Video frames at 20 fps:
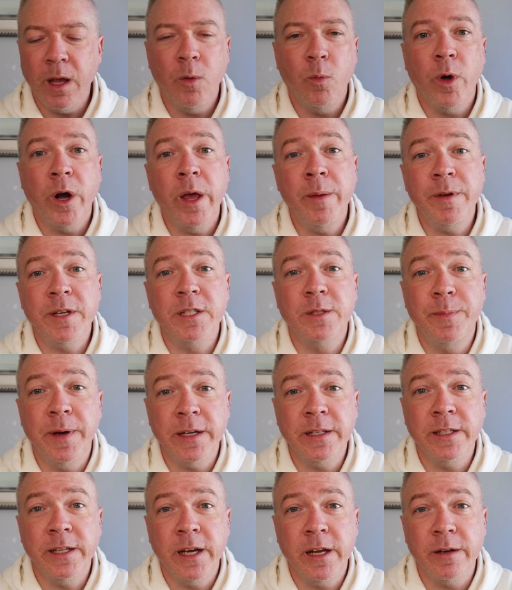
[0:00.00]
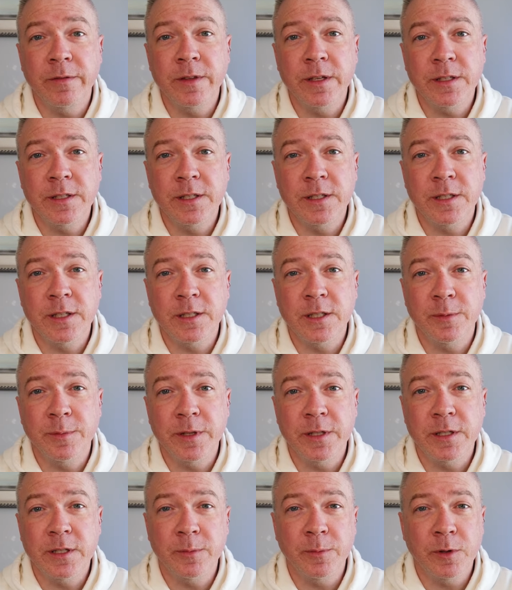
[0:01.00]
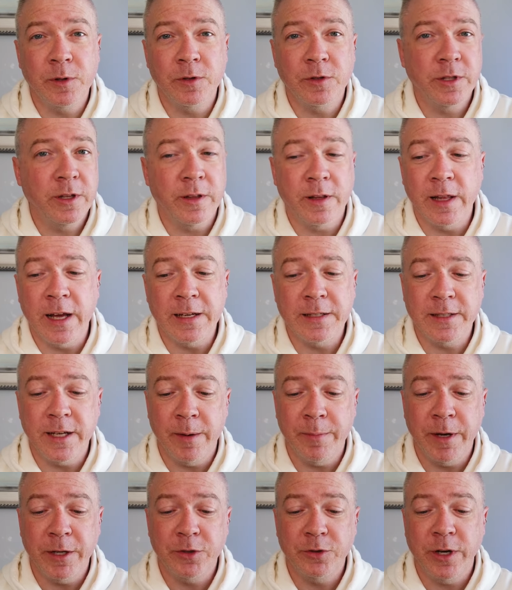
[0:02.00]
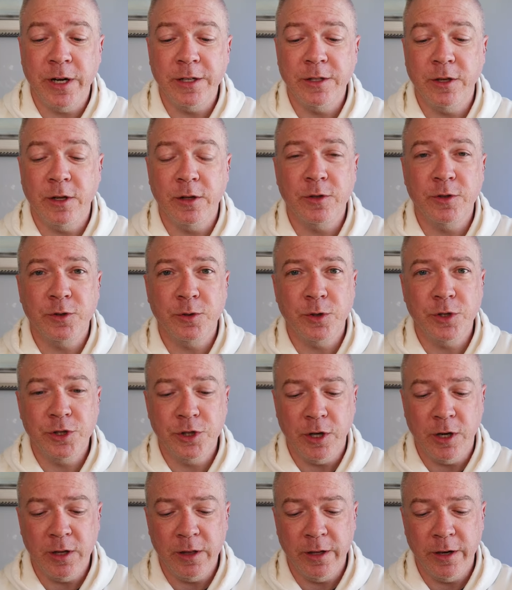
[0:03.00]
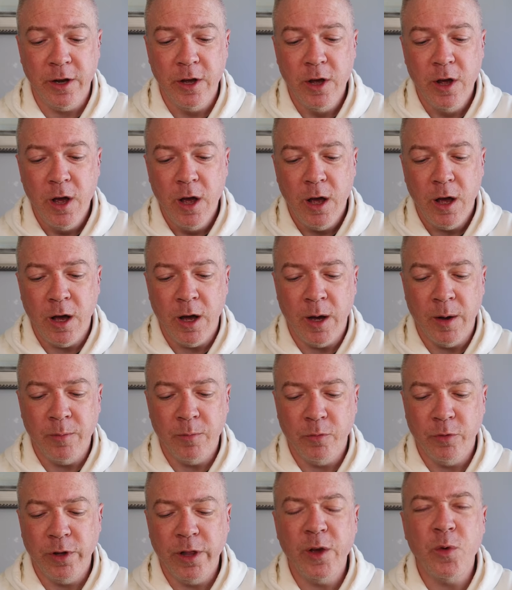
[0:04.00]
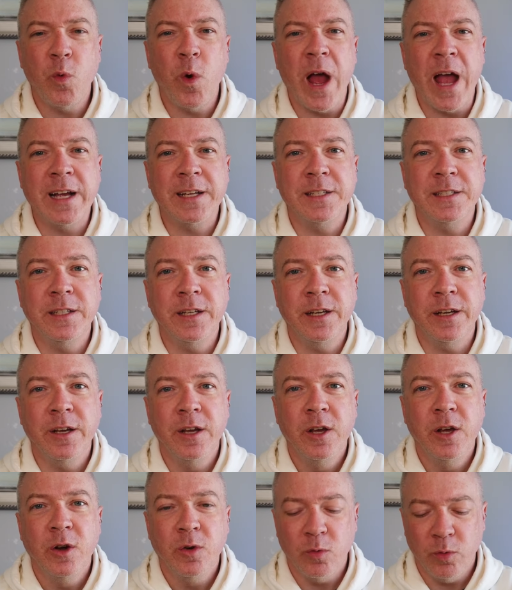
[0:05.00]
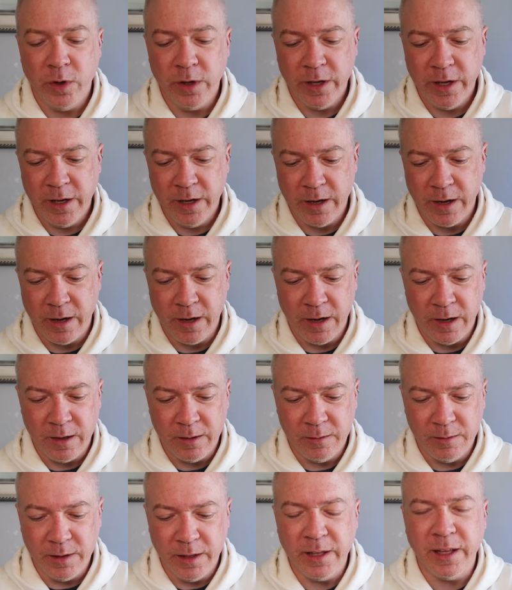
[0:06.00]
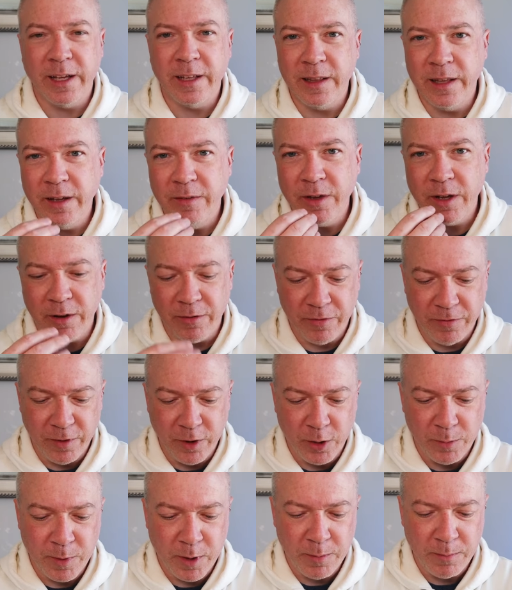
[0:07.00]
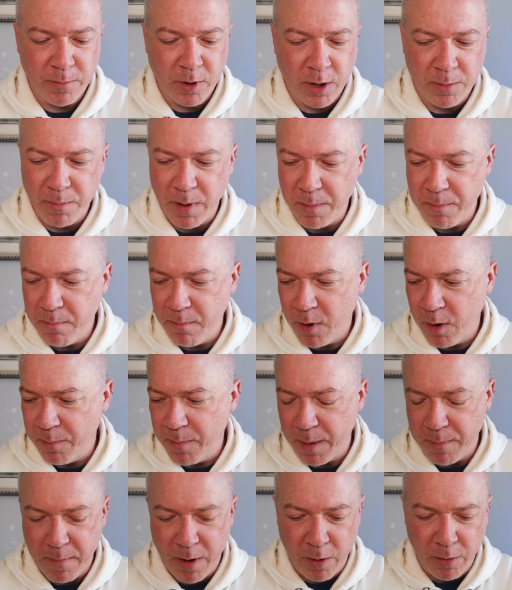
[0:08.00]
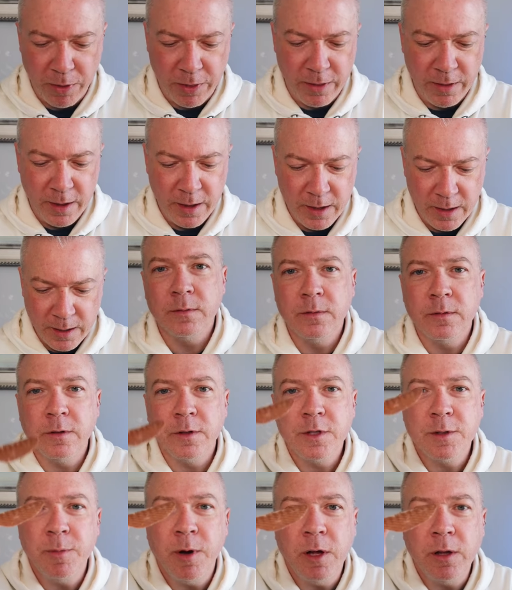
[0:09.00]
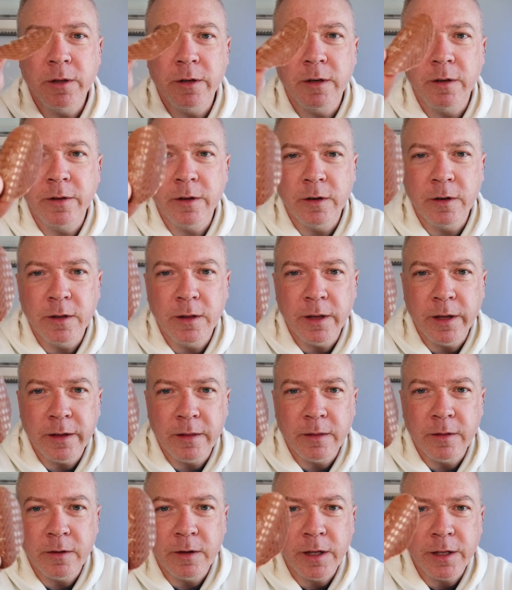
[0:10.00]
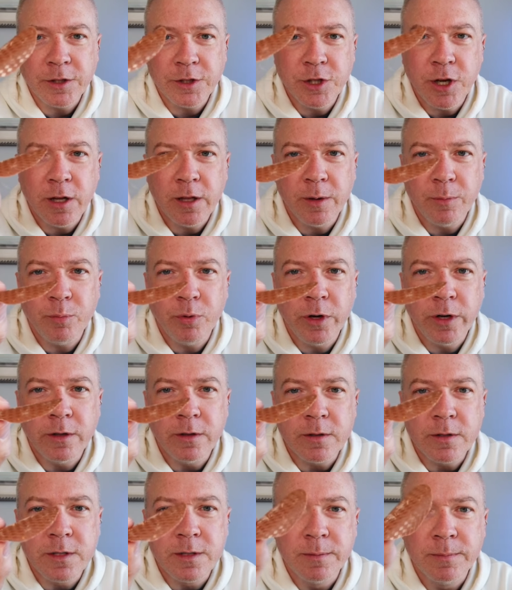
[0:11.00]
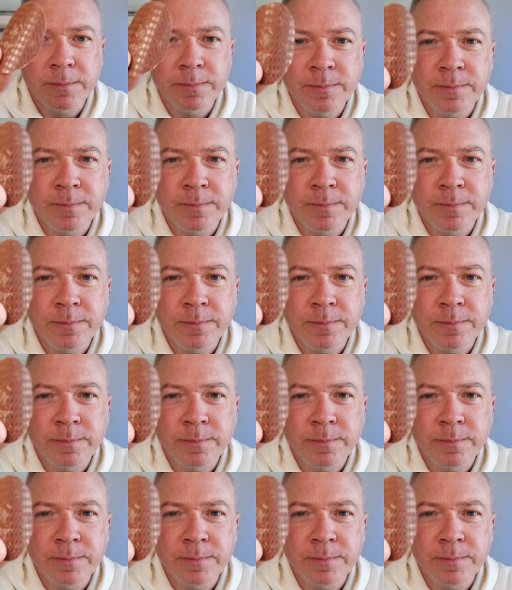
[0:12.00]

What I'm expecting out of this is it to be similar to the last time I tried dollar store chocolate. Um, really waxy, really uh, li like leaving a film on, on, my, on my mouth. They're small little, they're like, they're like chocolate Pringles.